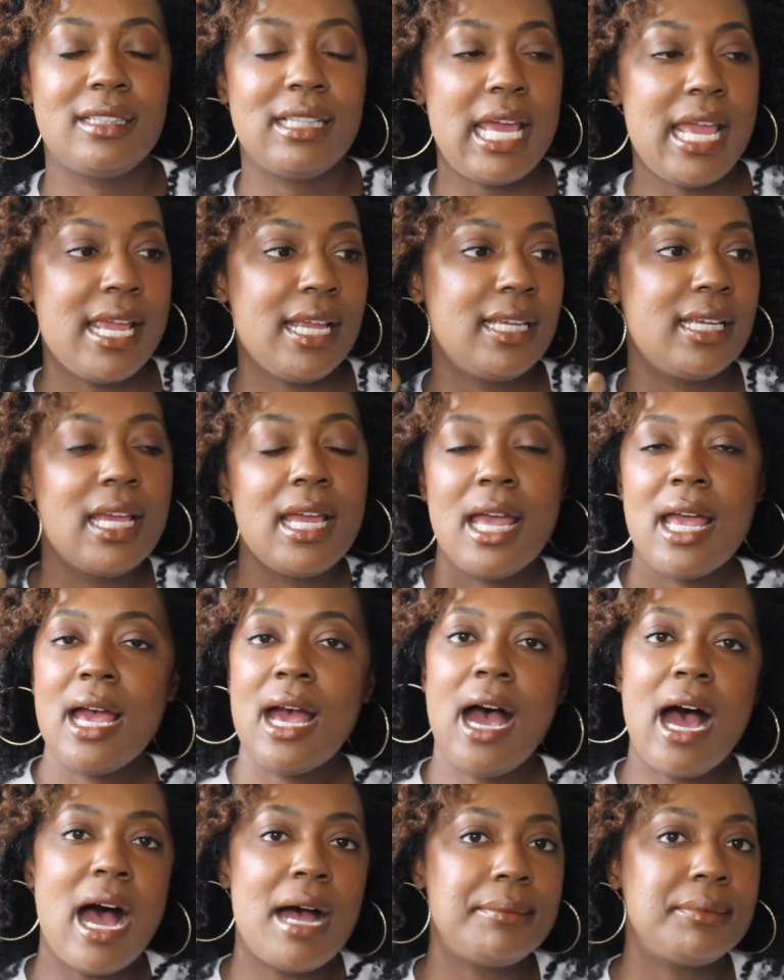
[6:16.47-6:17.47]
Like,
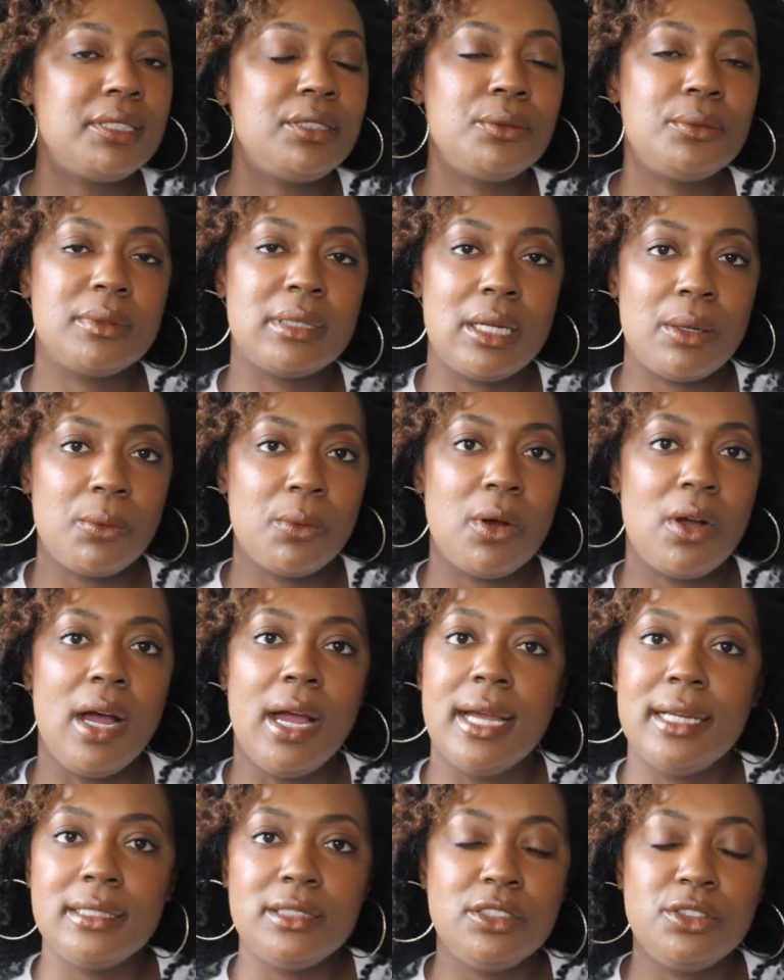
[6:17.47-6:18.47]
I'm gonna do what I
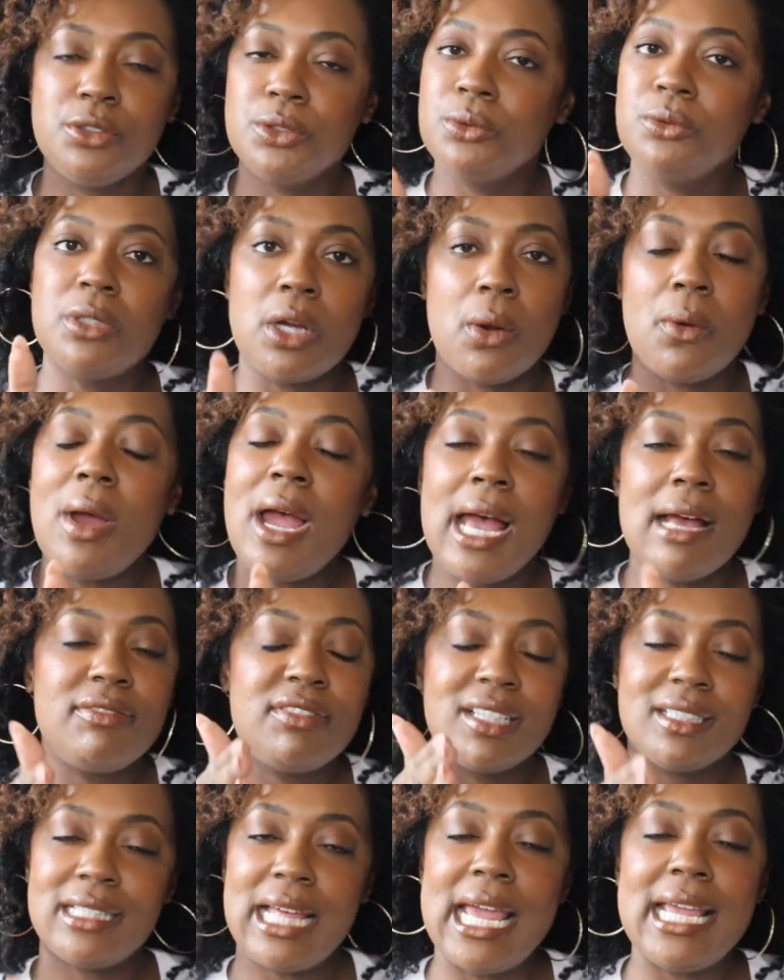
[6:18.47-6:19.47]
want. You don't have
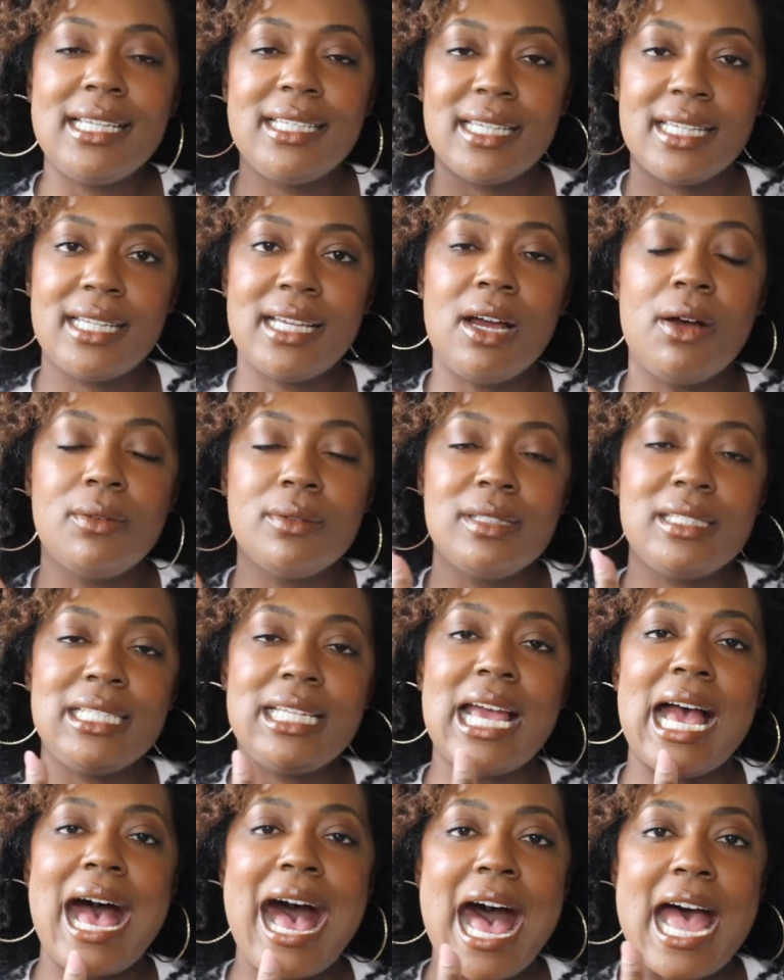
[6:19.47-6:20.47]
to like it.
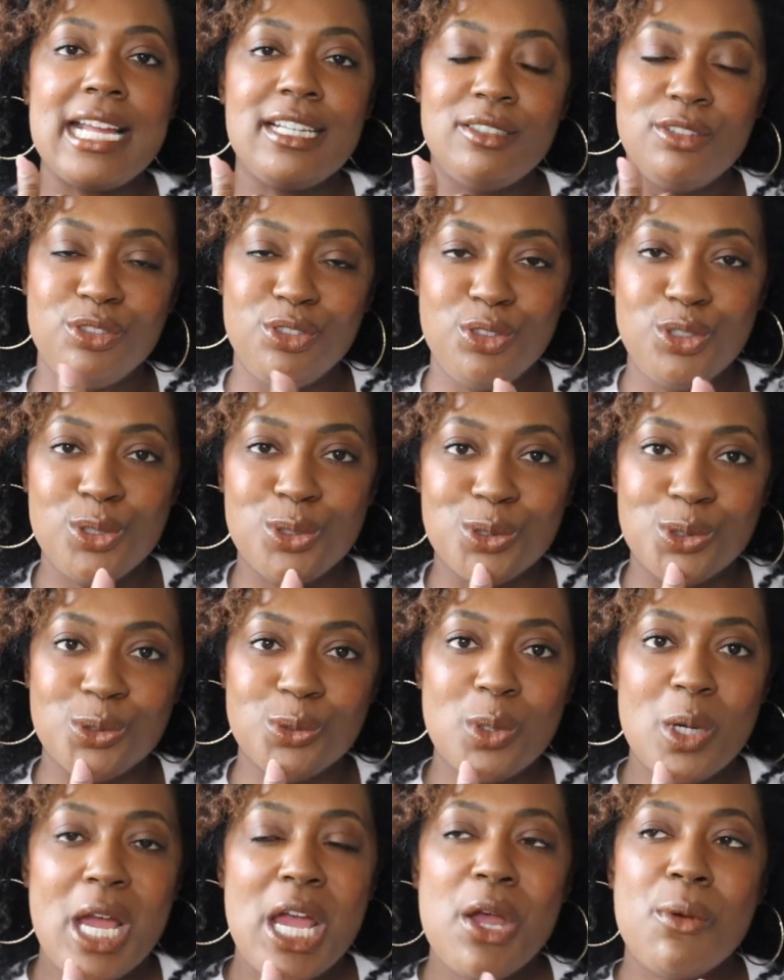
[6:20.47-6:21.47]
Only I do.